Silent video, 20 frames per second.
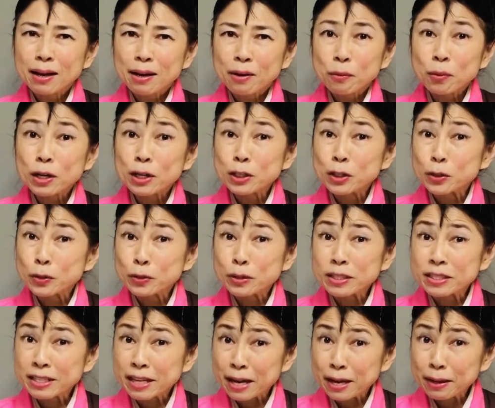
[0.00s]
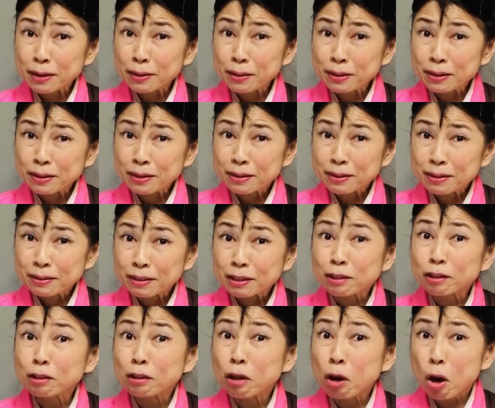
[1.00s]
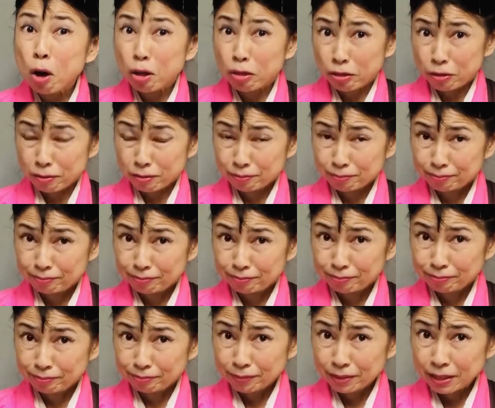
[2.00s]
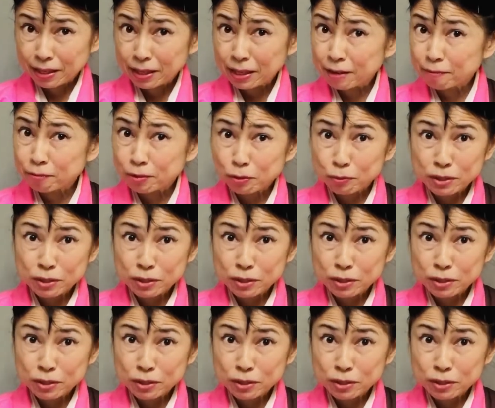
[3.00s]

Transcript: went to sell the cloth and kept